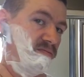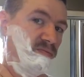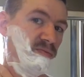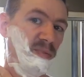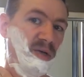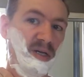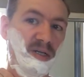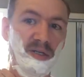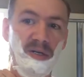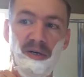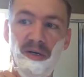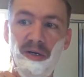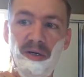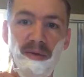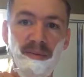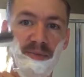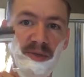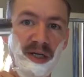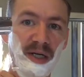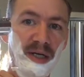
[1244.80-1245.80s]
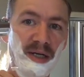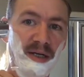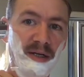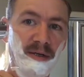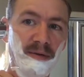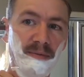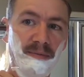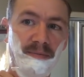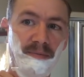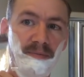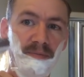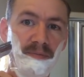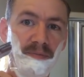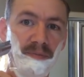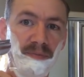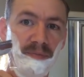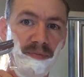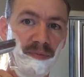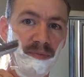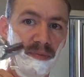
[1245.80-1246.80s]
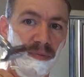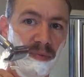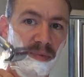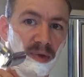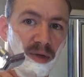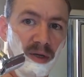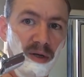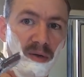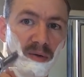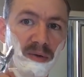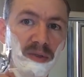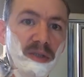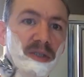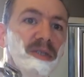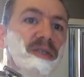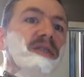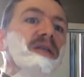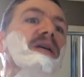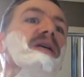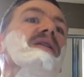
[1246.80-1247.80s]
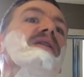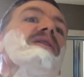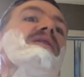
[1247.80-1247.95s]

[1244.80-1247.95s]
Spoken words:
And I turn it upside down, hold it just like